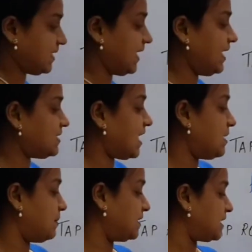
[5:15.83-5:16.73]
the second
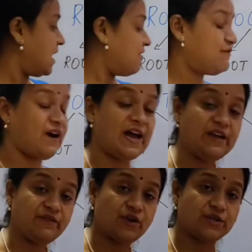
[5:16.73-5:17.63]
type is
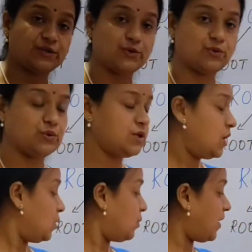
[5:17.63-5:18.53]
fibrous
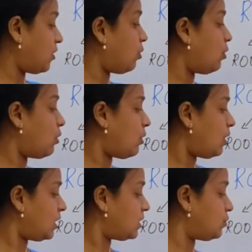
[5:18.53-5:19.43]
root, where
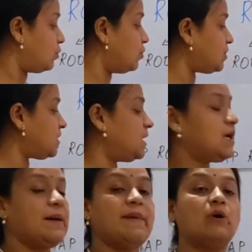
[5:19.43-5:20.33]
all the
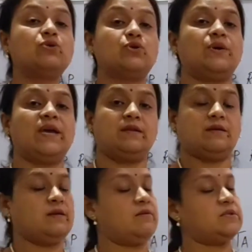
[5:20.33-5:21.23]
roots come out
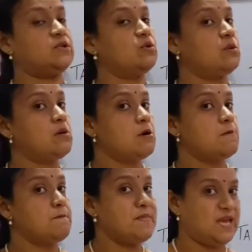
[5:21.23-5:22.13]
together. There is
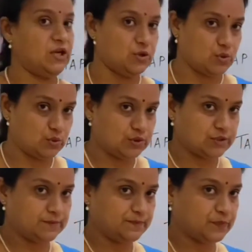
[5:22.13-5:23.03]
no main
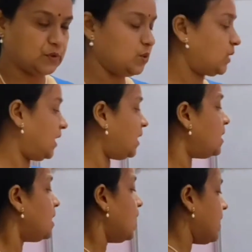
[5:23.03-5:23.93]
root.
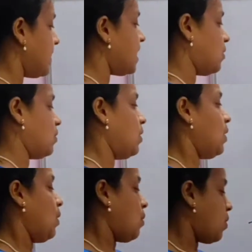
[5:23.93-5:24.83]
Okay.
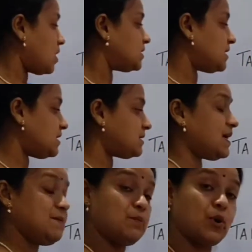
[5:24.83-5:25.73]
Now, what
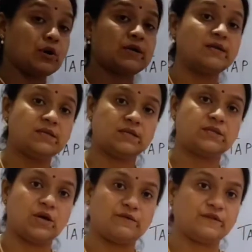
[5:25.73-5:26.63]
is the
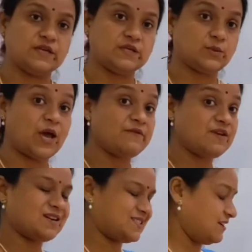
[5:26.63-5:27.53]
importance of these?
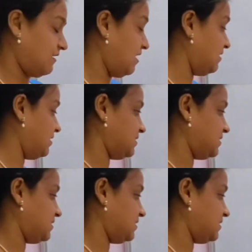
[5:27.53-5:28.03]
Why we are studying